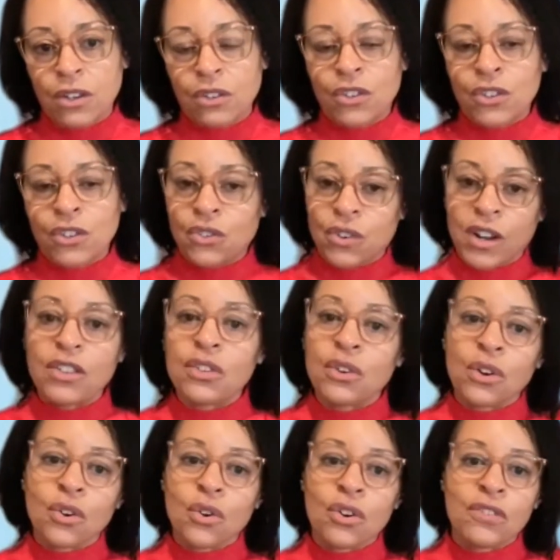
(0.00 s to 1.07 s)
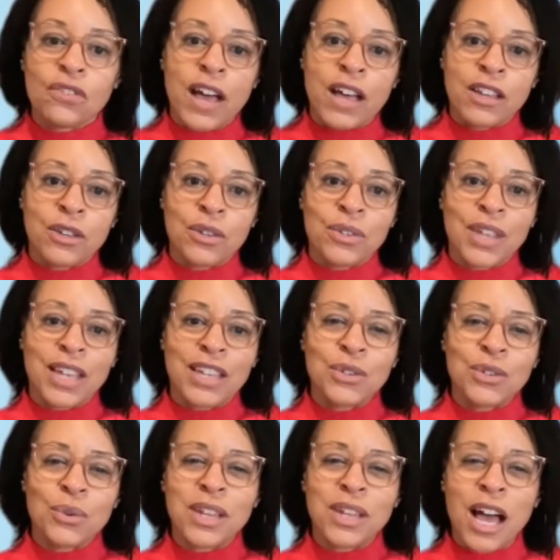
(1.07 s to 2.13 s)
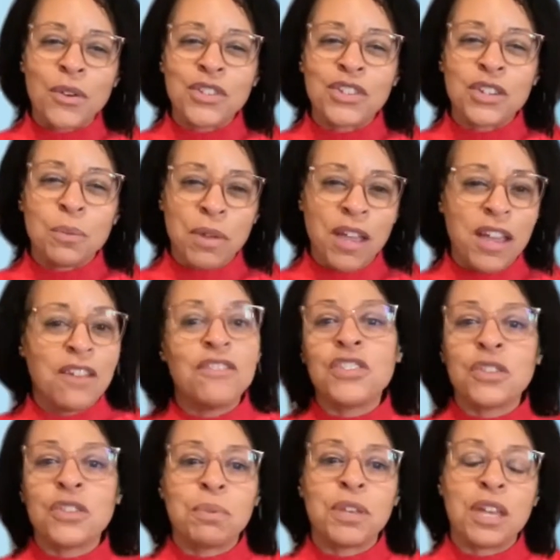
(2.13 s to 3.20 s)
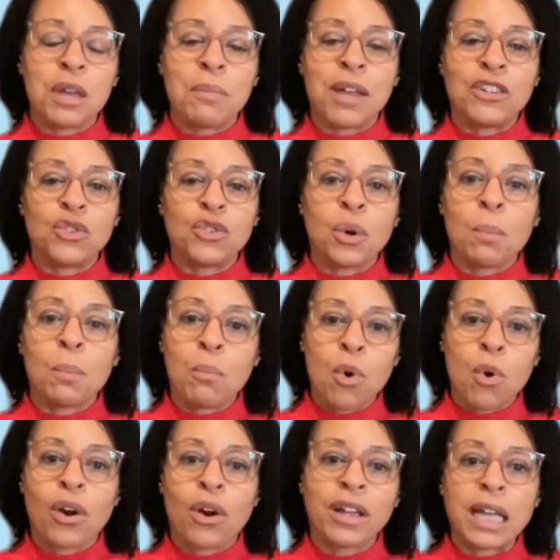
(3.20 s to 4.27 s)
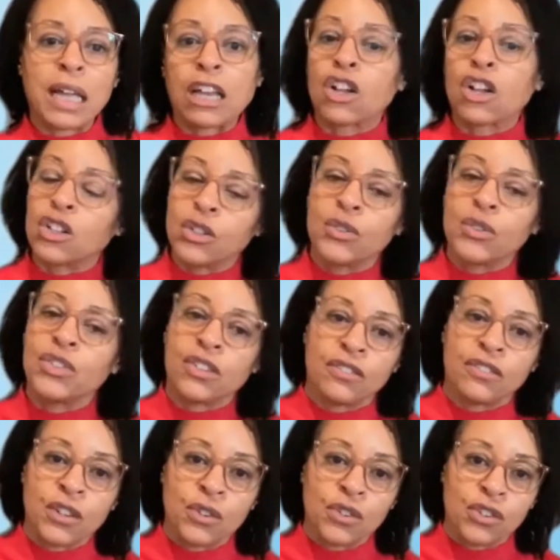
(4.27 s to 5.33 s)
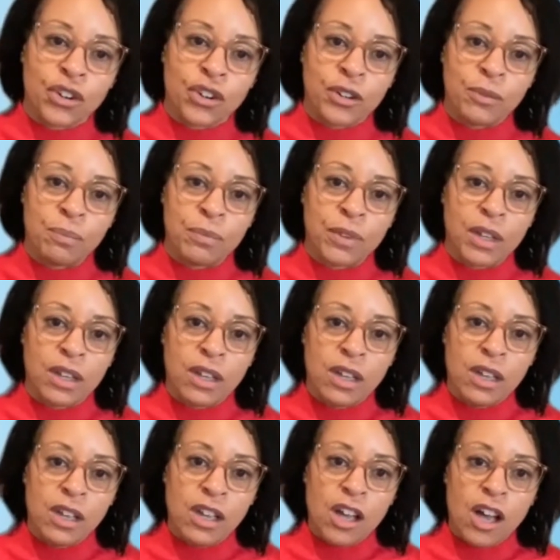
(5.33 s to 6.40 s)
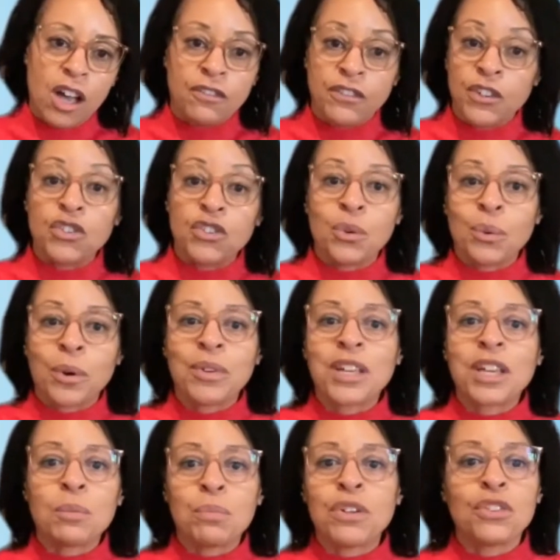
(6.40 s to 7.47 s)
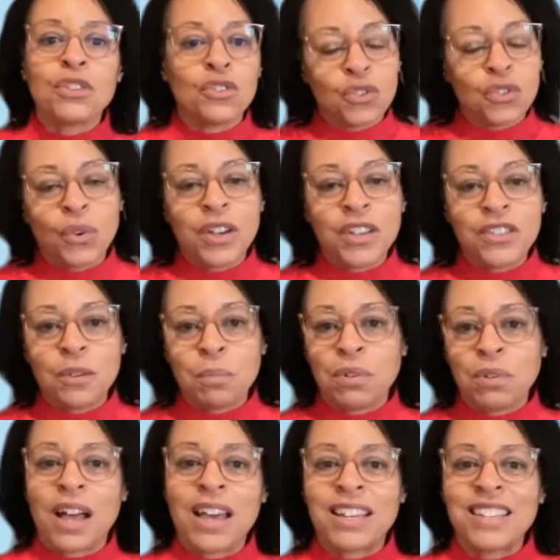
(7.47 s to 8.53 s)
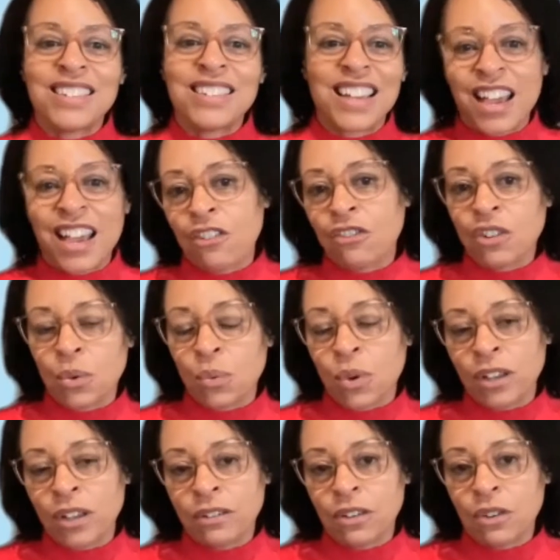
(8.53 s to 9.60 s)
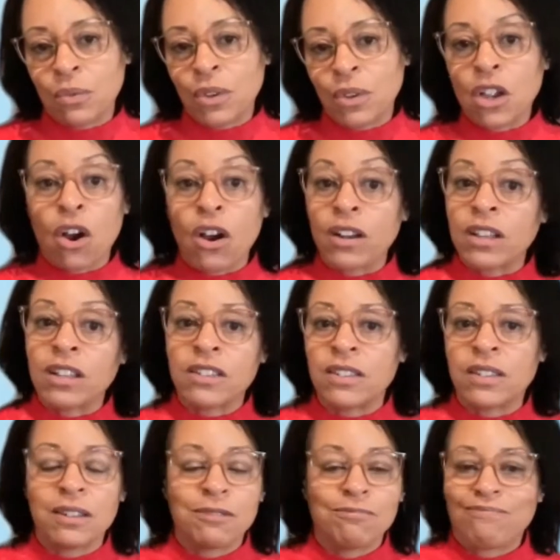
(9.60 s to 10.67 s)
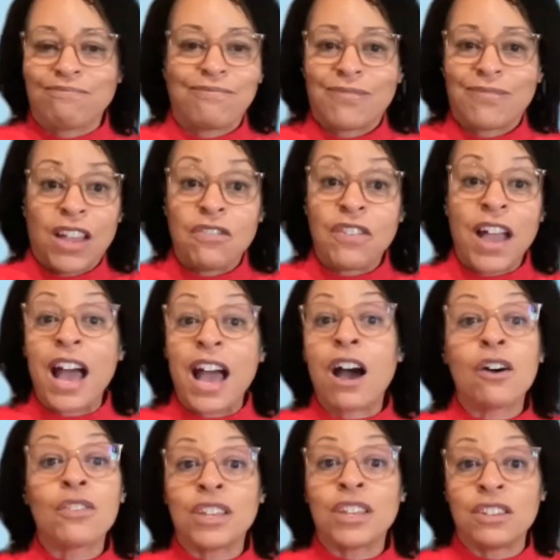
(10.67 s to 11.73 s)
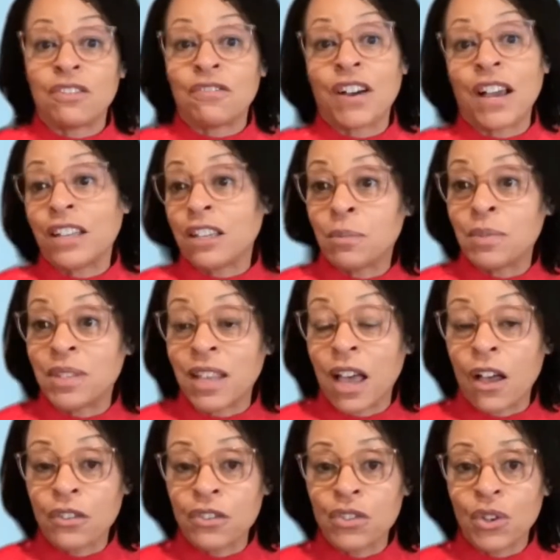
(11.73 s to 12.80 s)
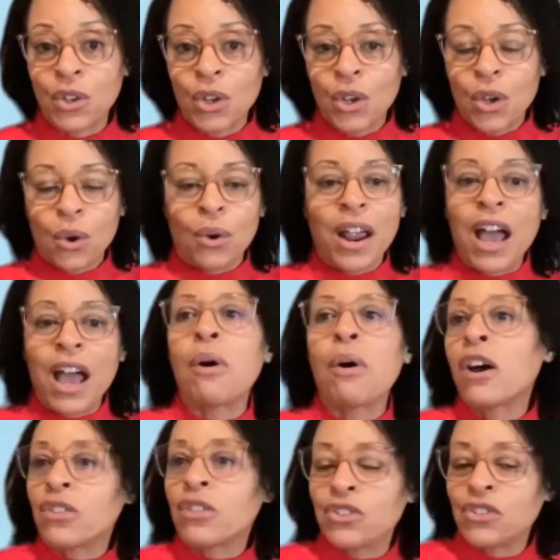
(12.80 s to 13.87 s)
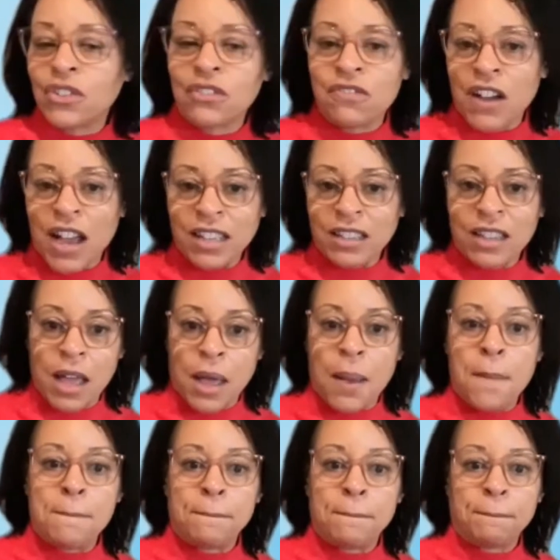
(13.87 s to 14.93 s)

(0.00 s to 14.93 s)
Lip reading: To strengthen our core values and to allow us to pivot the PMA to a more inclusive future. A future where we can bring the joys of Pilates to everyone, regardless of how they define themselves or how others define them.